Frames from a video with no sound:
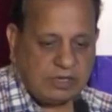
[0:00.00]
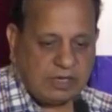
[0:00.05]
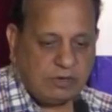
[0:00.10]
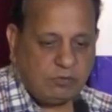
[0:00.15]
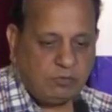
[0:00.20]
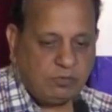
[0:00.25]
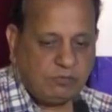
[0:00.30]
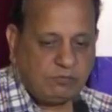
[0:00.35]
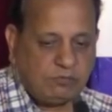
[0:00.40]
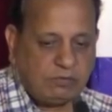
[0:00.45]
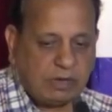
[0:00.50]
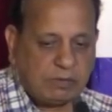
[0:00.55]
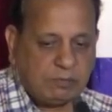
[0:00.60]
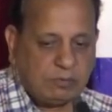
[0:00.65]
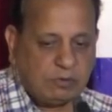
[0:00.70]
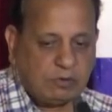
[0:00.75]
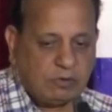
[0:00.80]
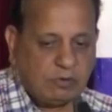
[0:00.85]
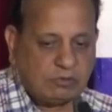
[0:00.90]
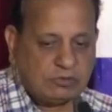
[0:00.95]
are doing
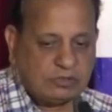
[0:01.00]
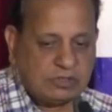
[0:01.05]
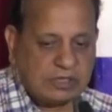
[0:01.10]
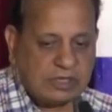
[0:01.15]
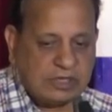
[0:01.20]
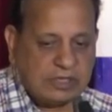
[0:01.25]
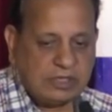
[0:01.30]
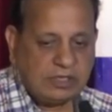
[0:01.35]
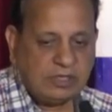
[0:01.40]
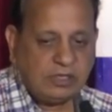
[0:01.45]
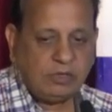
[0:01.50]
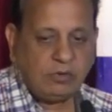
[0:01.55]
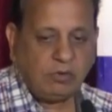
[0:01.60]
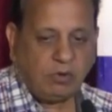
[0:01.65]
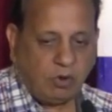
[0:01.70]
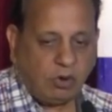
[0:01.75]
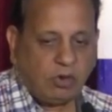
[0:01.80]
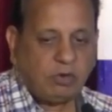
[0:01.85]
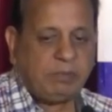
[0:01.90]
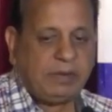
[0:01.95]
pharmacologically
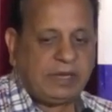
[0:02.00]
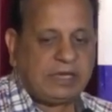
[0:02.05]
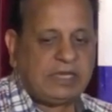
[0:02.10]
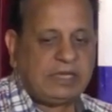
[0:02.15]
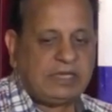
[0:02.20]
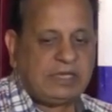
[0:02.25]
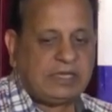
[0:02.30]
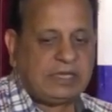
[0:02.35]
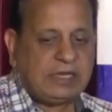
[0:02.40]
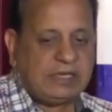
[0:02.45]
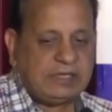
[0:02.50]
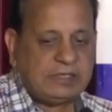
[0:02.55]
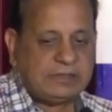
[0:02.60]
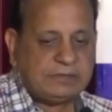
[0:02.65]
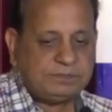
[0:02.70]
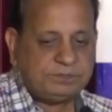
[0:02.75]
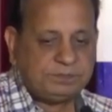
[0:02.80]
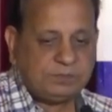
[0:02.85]
or mechanically,